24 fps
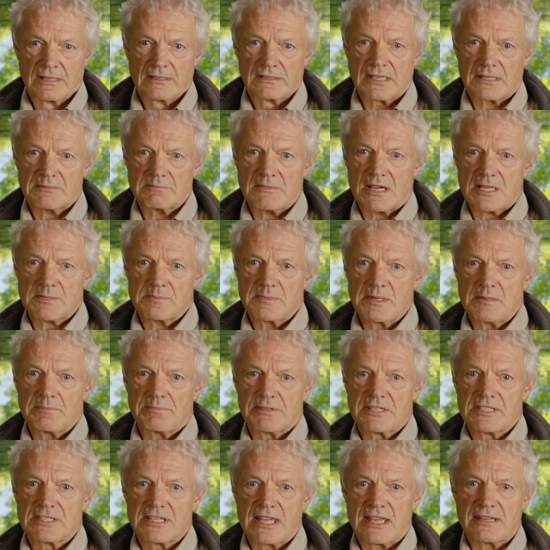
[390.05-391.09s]
that must be
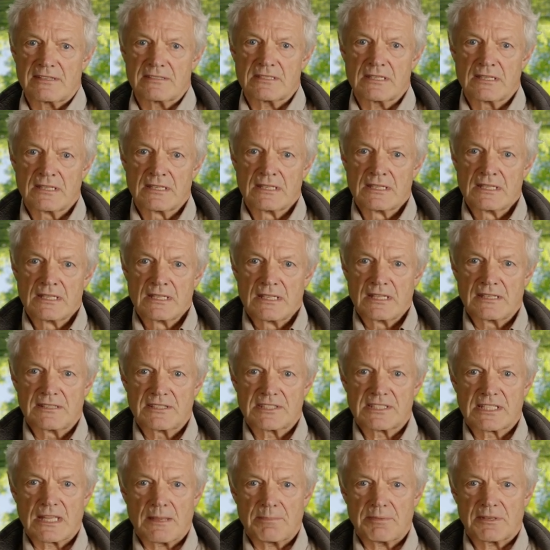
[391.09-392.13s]
present in the
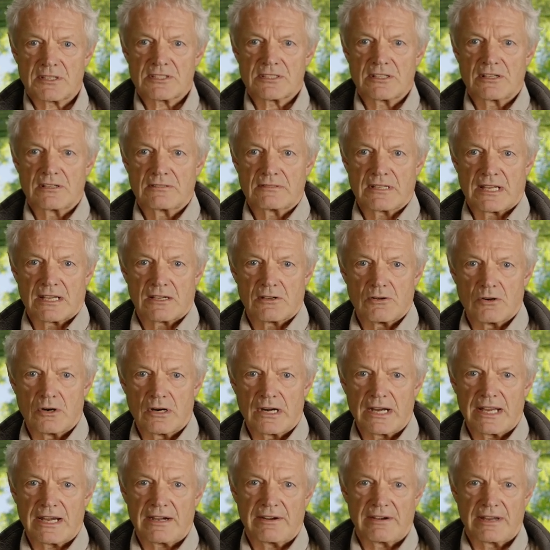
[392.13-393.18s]
stepping stone and
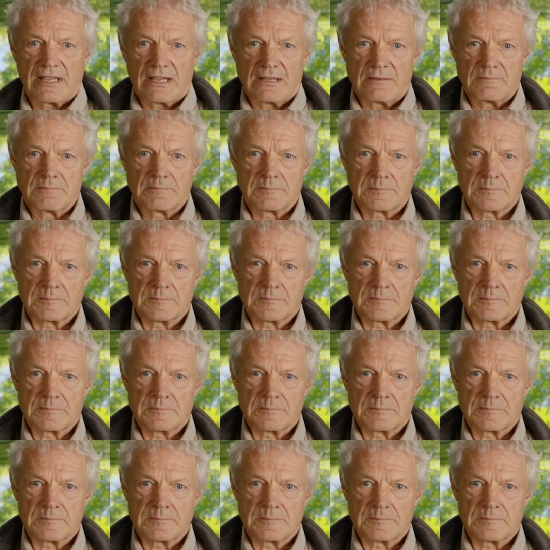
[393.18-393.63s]
core area.